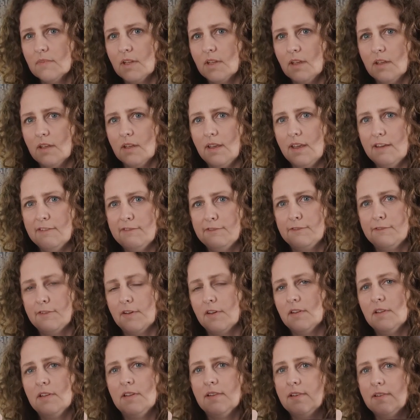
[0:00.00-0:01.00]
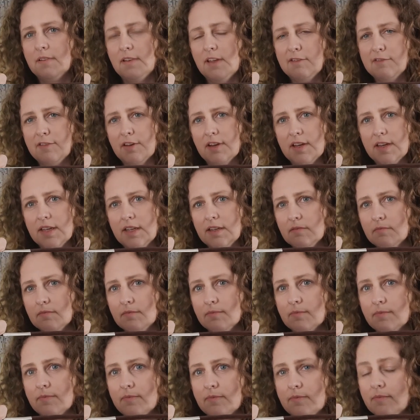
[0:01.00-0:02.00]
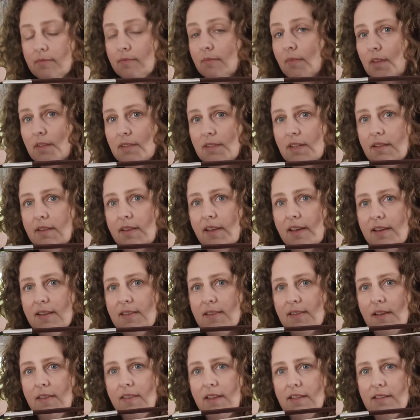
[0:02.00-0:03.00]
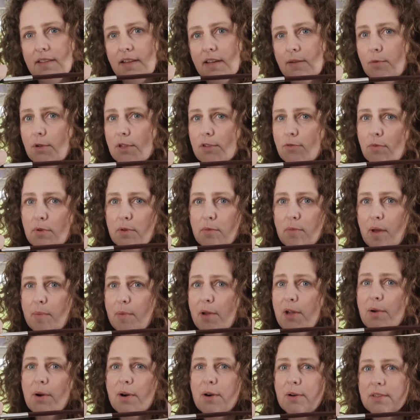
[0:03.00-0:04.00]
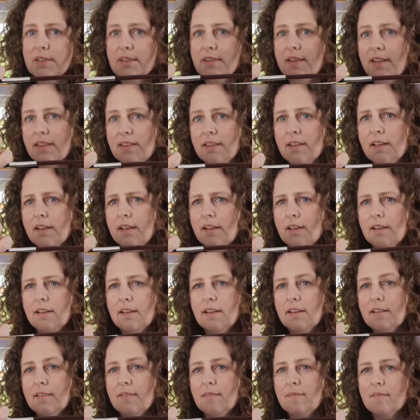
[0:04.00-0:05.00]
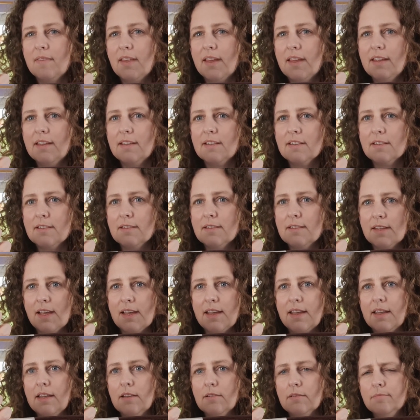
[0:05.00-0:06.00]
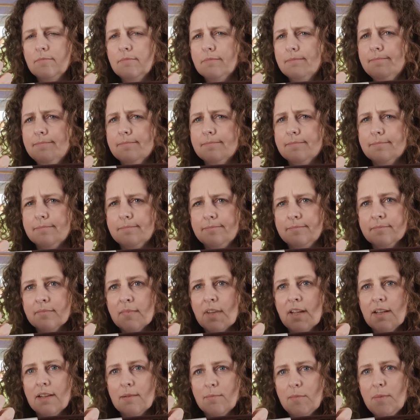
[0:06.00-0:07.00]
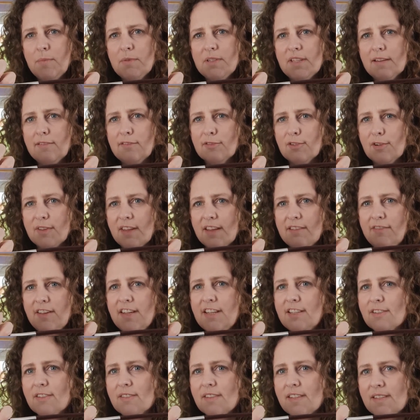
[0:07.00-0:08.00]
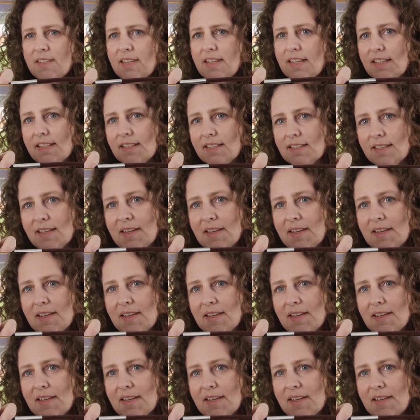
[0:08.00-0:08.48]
if I did this and then said what's wrong with my bow hold, and then they could say mum and dad have got their feet on the seat,